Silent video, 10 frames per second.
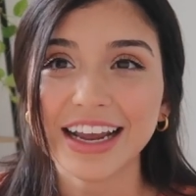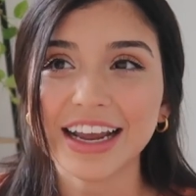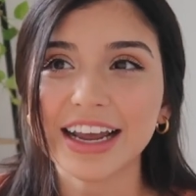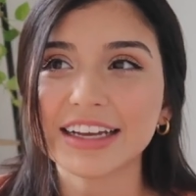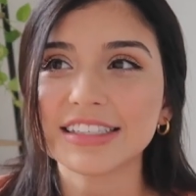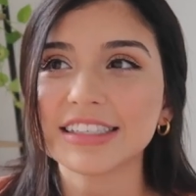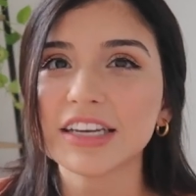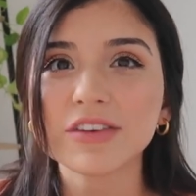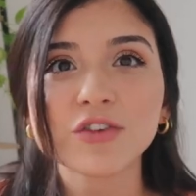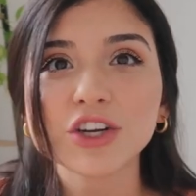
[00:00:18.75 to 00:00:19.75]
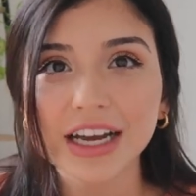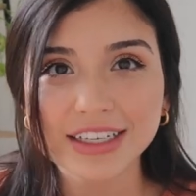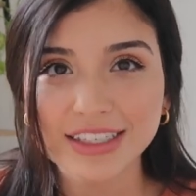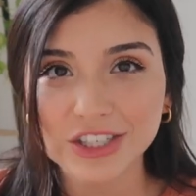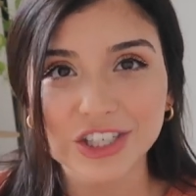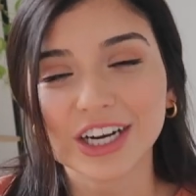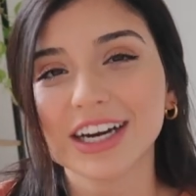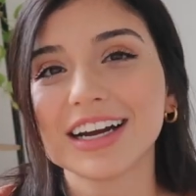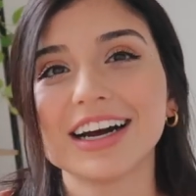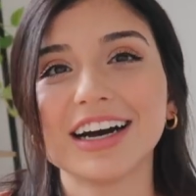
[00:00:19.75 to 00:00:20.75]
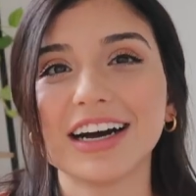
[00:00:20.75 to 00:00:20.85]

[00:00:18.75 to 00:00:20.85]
And even if you're not a teacher,